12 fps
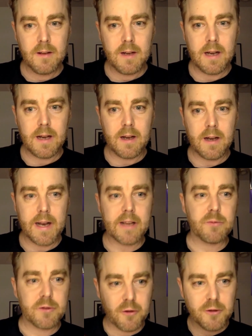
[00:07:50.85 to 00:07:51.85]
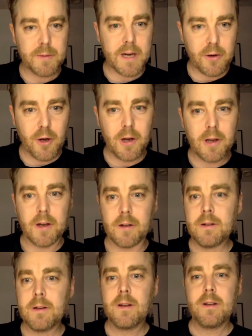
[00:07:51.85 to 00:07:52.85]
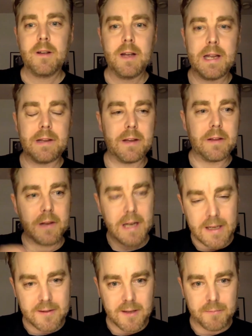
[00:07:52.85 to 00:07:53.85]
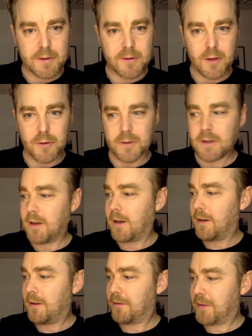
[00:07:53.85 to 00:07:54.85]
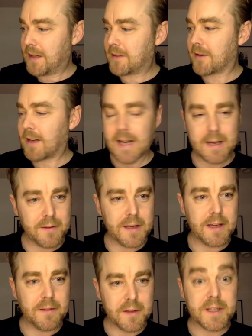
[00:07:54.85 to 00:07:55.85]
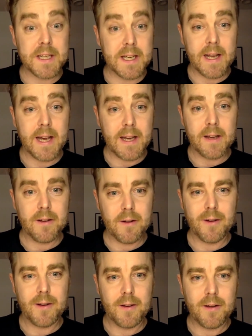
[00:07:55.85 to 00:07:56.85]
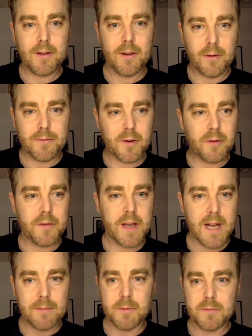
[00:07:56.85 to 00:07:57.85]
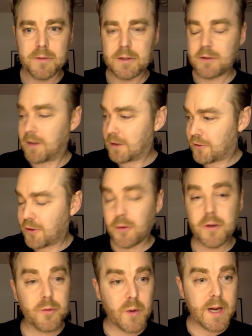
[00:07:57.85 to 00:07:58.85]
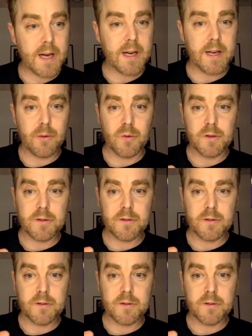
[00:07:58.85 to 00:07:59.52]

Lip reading: And as we talked about earlier in the last episode, these are like the DNA of the albums that show you where it was